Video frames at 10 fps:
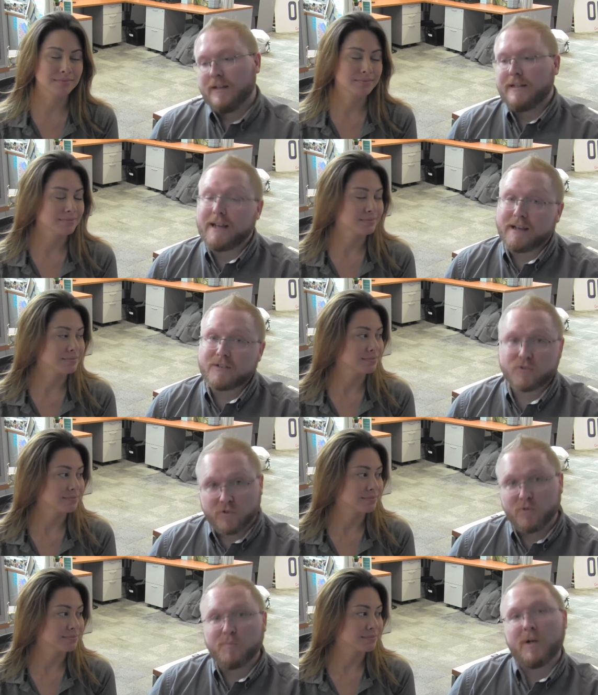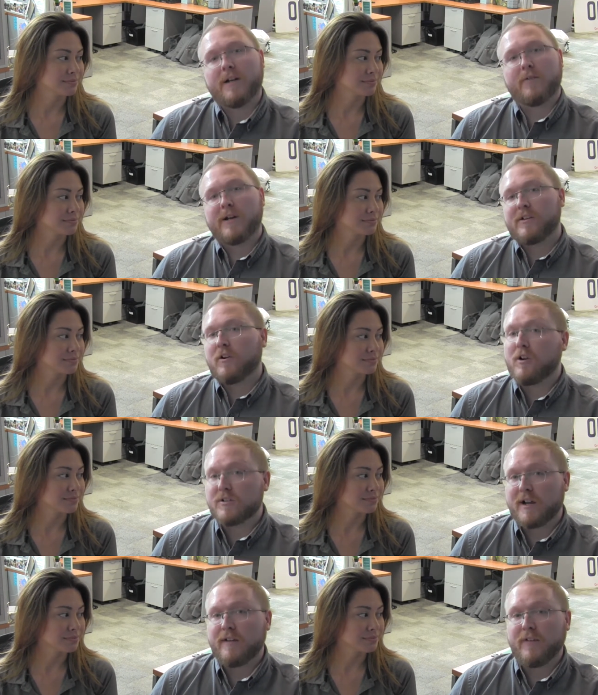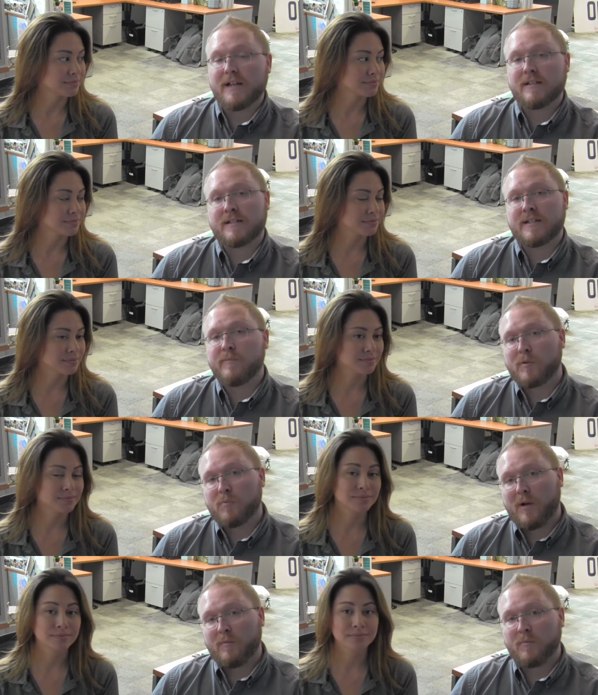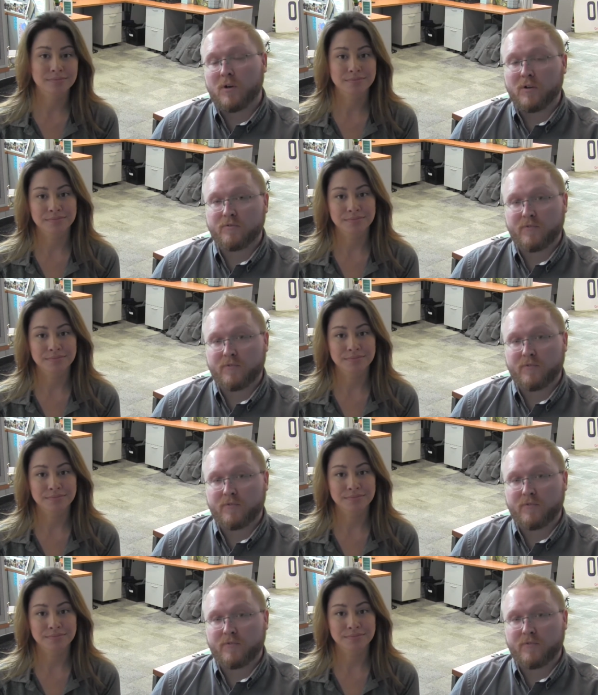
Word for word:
Speaker 1: Yeah, true, but a regular hard drive has a similar problem called